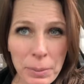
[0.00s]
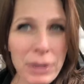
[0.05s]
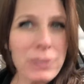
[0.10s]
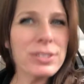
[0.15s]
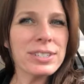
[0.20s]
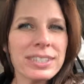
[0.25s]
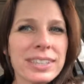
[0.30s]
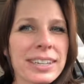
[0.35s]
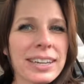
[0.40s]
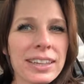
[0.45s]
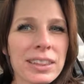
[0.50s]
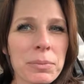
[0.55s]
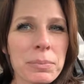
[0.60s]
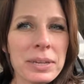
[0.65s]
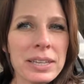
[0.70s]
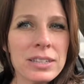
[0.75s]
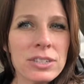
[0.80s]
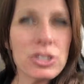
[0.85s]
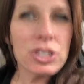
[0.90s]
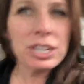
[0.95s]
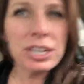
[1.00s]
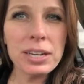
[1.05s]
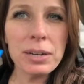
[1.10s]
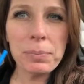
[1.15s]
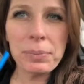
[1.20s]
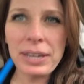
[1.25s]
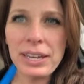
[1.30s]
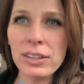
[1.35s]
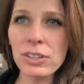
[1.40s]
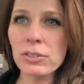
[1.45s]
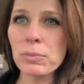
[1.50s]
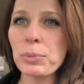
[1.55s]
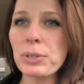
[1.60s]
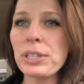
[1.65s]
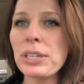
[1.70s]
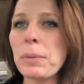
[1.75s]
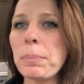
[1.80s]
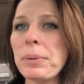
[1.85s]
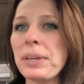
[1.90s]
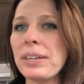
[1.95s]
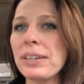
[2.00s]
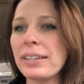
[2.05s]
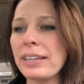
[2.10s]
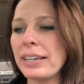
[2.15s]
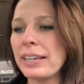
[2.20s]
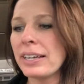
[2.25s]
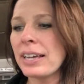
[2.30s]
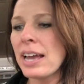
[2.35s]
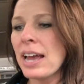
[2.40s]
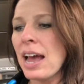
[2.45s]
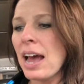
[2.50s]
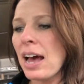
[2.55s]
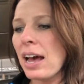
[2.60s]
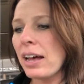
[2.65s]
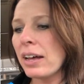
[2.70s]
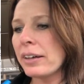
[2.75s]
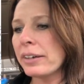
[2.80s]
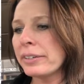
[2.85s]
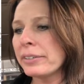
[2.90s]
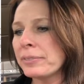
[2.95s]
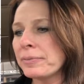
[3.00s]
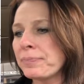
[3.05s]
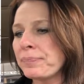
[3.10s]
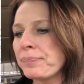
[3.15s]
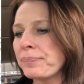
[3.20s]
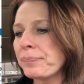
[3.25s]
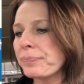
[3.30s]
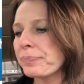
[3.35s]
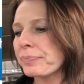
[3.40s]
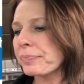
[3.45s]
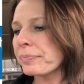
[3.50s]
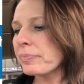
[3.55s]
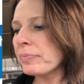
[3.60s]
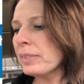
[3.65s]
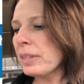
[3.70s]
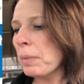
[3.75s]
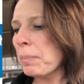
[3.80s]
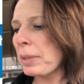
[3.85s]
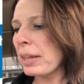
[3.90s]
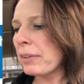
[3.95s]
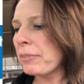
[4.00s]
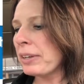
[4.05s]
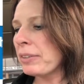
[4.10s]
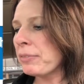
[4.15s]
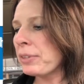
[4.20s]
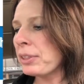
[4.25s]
I was gonna get the mint chip. That looked pretty appealing. But I went